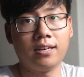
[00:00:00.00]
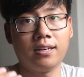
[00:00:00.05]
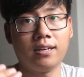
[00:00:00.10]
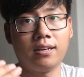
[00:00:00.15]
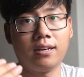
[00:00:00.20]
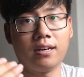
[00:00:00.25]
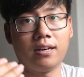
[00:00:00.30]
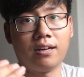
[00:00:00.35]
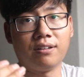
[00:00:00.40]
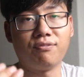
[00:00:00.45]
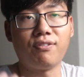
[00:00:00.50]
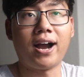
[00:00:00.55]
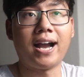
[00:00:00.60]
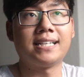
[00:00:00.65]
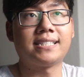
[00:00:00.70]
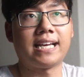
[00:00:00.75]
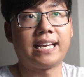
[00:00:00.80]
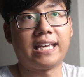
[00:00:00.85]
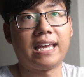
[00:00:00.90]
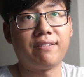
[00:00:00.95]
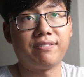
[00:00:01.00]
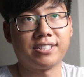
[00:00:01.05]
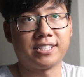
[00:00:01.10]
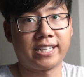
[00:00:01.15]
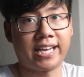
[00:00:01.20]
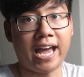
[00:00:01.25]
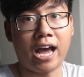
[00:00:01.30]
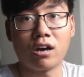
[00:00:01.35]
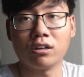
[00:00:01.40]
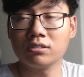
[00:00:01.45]
advice I gave this
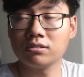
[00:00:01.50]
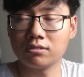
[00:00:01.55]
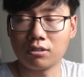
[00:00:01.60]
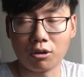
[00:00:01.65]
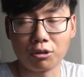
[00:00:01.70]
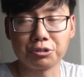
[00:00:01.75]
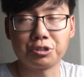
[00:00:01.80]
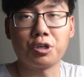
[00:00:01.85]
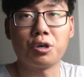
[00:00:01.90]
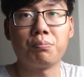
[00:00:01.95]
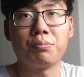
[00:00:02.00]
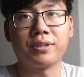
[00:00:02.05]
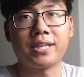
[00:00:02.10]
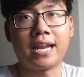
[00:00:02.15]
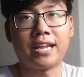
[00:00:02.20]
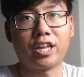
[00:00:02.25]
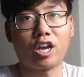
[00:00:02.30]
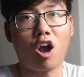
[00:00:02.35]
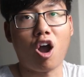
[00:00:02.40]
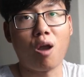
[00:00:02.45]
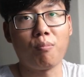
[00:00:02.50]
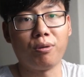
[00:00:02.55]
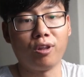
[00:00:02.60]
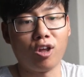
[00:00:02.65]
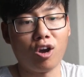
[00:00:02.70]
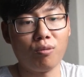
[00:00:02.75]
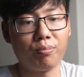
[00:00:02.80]
account, also put that in the comment below,